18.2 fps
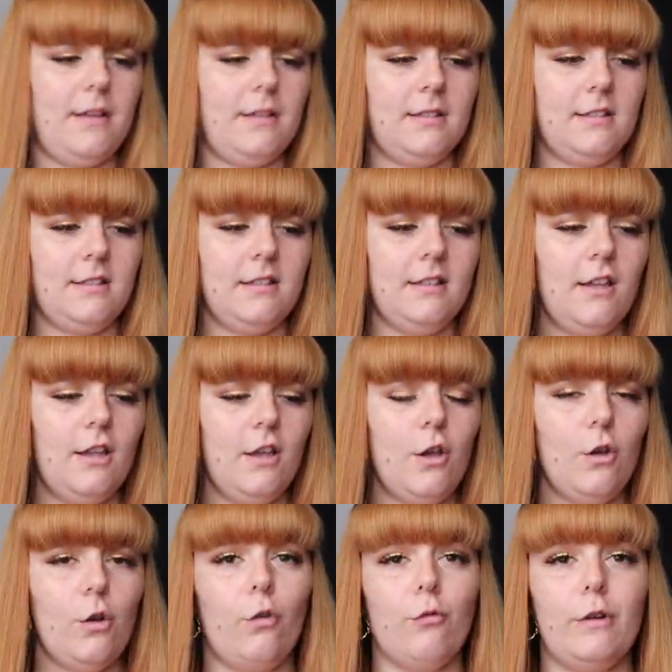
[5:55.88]
that's
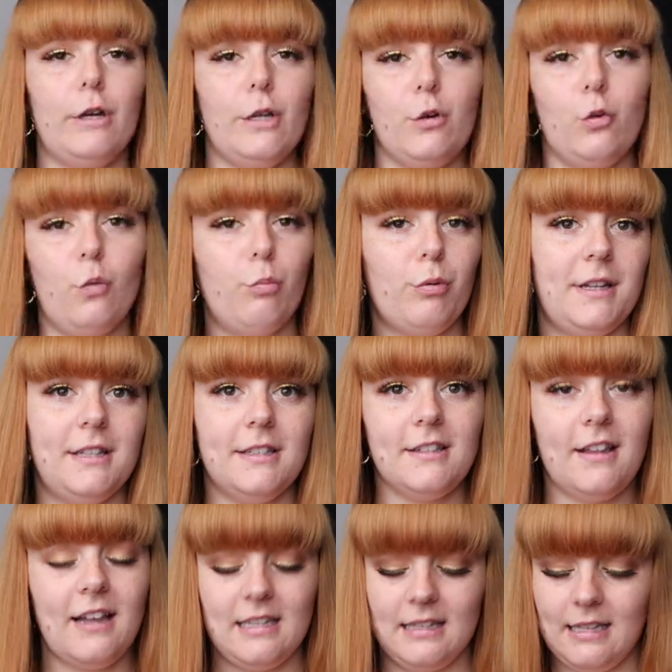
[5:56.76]
got really cool
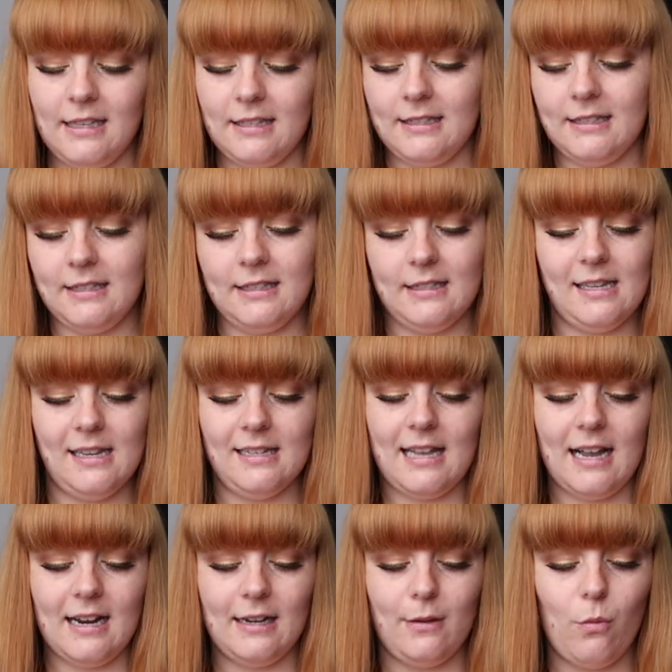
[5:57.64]
prints like this. This is
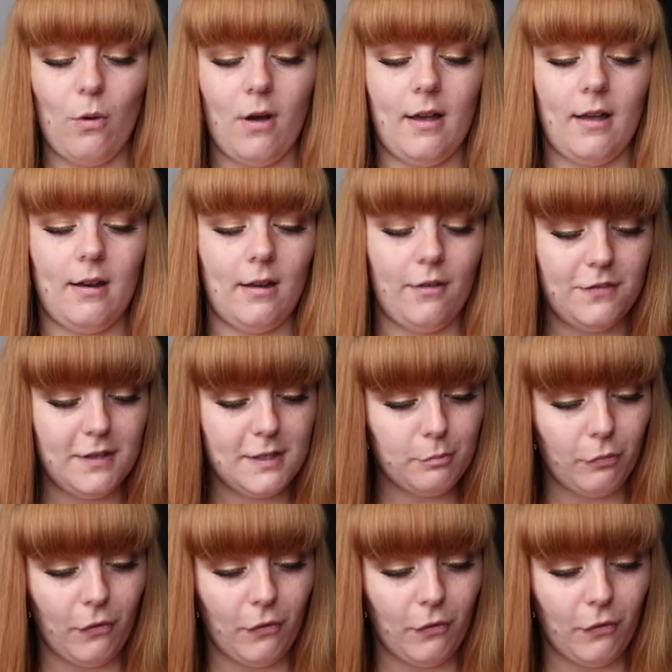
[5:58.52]
exactly why I love this